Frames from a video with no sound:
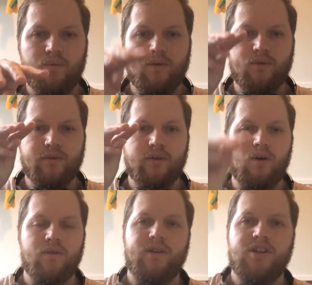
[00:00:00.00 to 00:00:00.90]

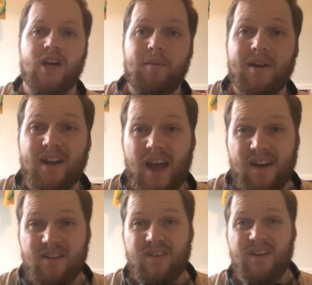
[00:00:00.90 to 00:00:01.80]
also Oxlade-Chamberlain and
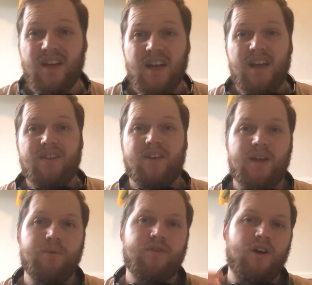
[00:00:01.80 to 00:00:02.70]
Henderson. So
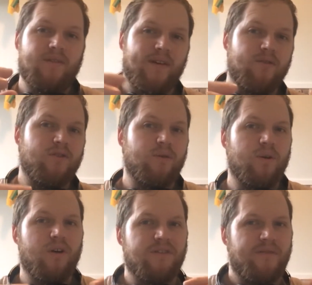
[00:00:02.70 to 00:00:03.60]
he was kind of having to do a
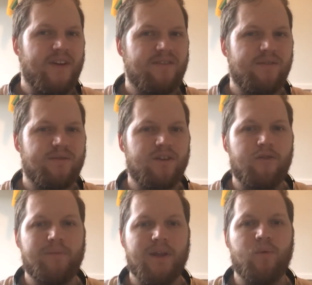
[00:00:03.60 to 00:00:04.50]
lot of defensive
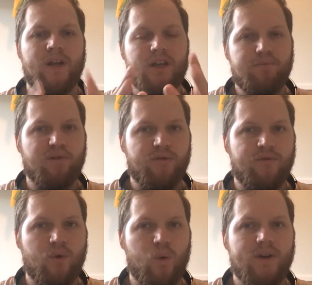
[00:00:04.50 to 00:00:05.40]
stuff, but then when he broke
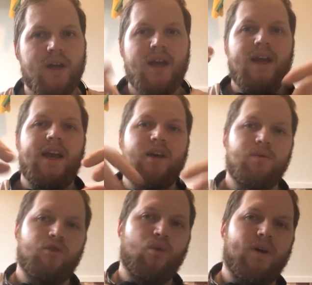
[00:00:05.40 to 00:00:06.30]
forward, he
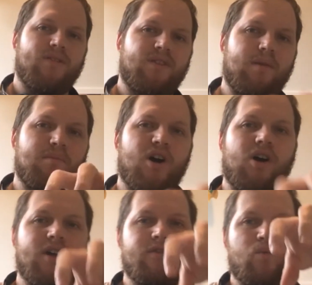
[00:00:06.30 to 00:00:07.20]
was always sitting
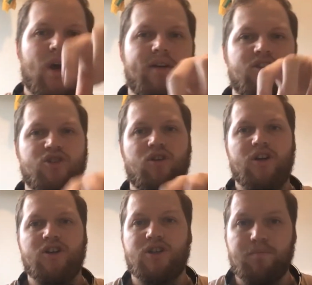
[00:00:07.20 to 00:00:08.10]
behind where a
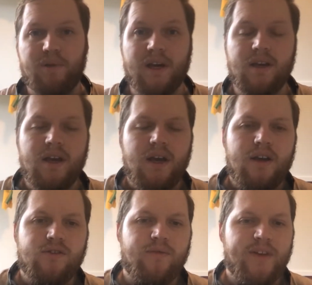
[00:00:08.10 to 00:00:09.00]
striker should be.
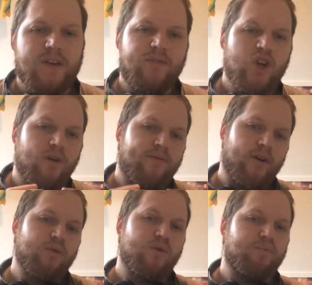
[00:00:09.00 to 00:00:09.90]
So I think if you got a
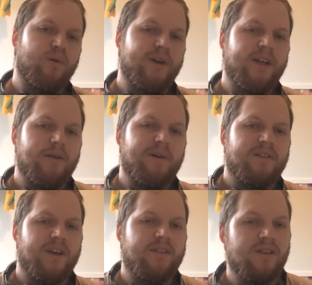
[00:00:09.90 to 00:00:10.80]
focal point in
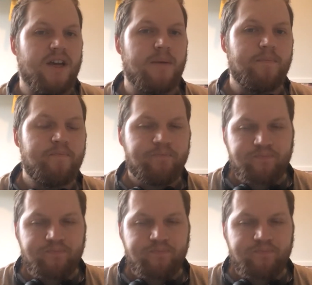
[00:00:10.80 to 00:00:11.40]
amongst that team,